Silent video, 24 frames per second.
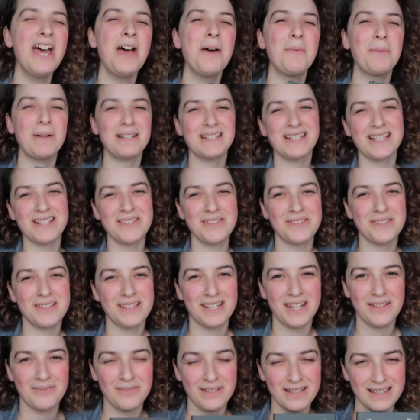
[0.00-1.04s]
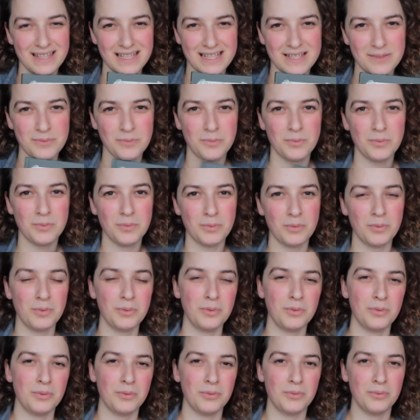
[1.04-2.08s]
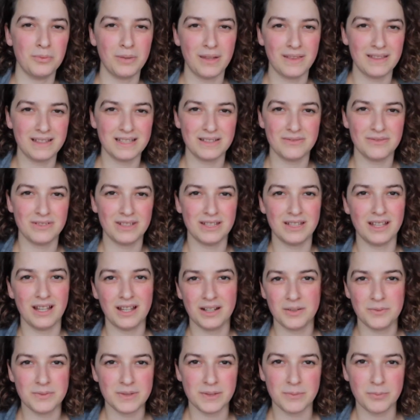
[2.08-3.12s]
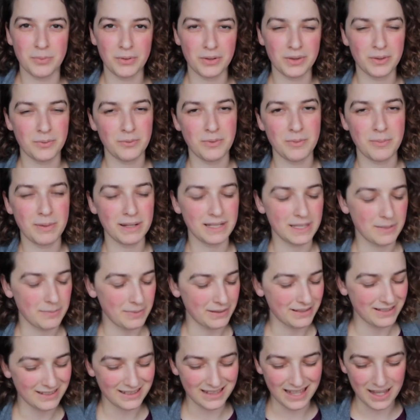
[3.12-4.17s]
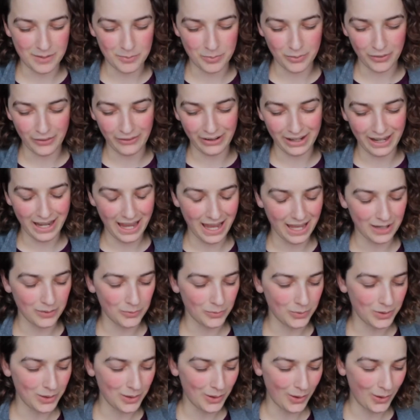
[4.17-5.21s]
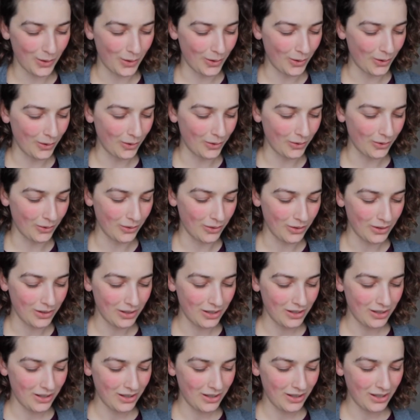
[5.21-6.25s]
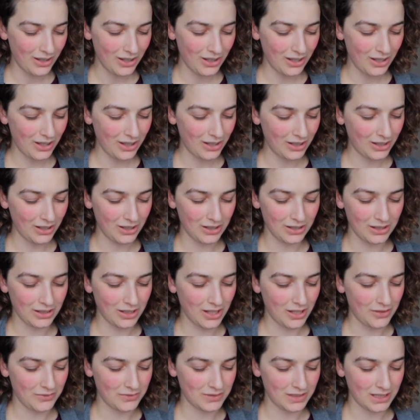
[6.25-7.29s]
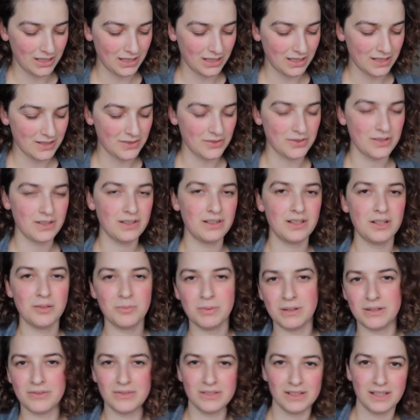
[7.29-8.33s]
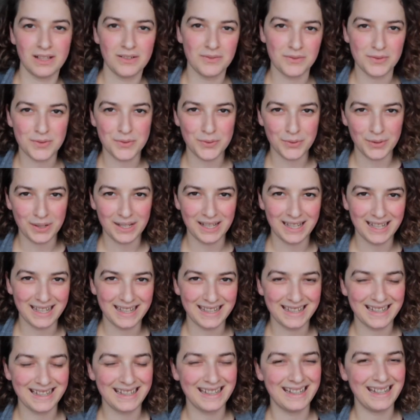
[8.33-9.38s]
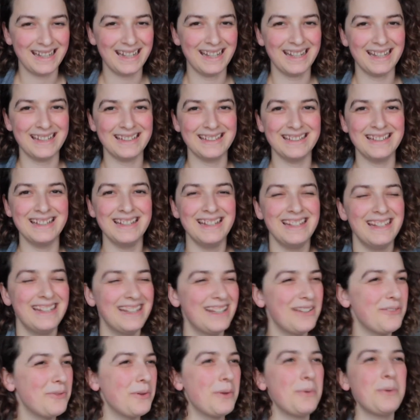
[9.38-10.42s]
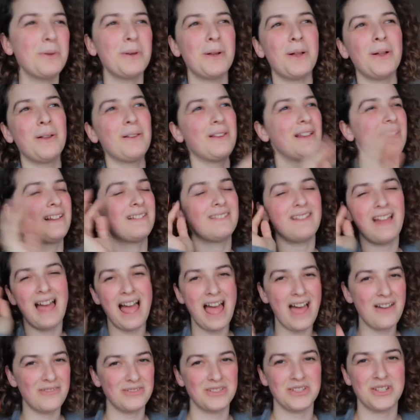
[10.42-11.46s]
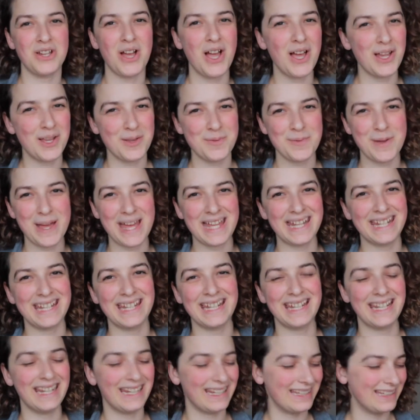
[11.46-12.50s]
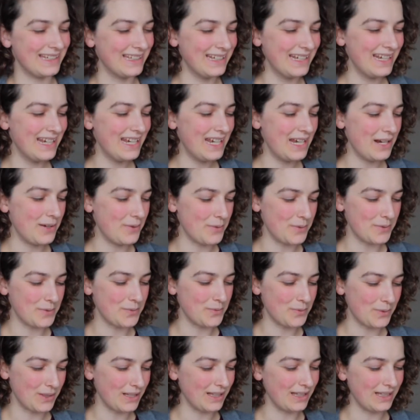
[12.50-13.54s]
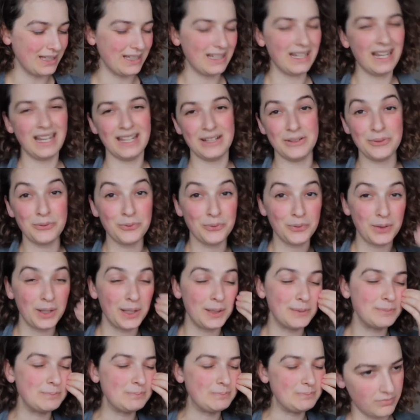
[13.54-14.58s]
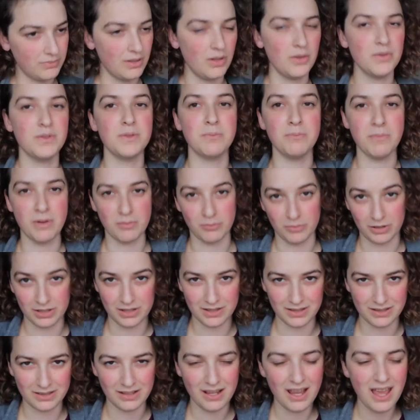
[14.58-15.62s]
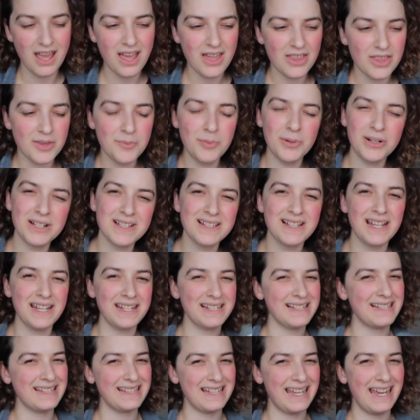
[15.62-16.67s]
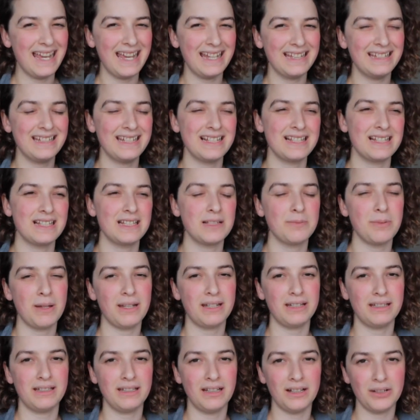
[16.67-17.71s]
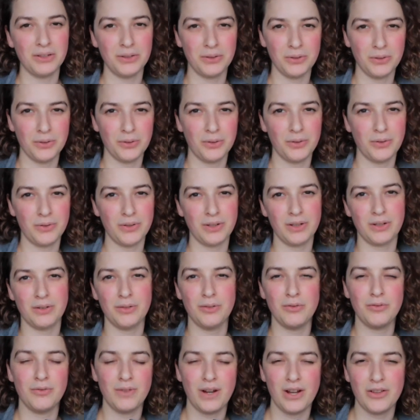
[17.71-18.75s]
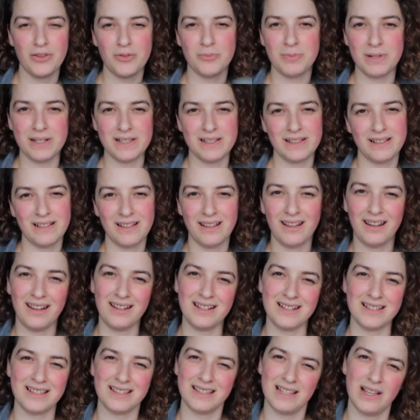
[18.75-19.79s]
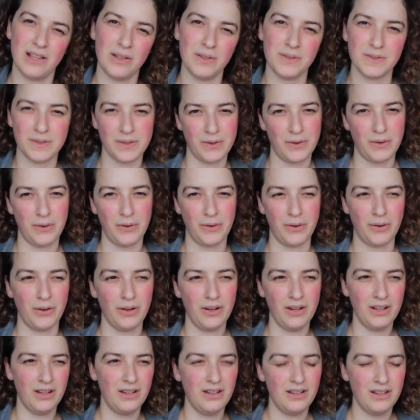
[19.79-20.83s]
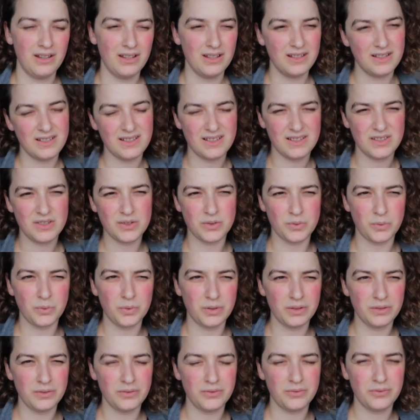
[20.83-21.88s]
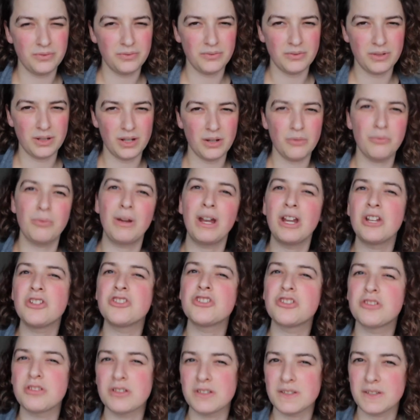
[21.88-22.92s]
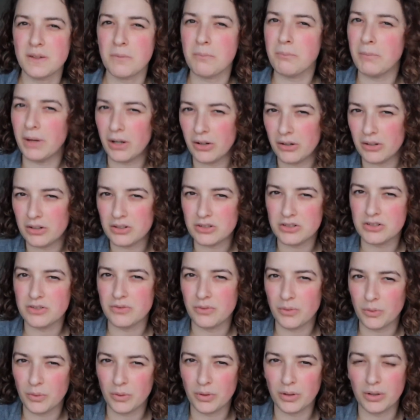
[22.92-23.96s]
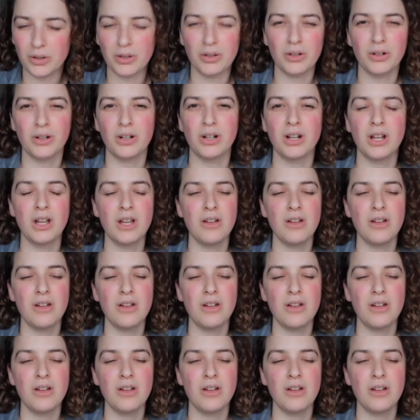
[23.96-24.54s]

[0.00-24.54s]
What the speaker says: my sisters and I read this when we were relatively young. It was a book that we picked up at the library, and we all loved it because there's a little bit of a love story in it, and we would all like laugh and talk about it, and it was really kind of fun. Those memories. The book is kind of sad because it's about a young girl that her father basically kind of sells her, sort of arranges a marriage for her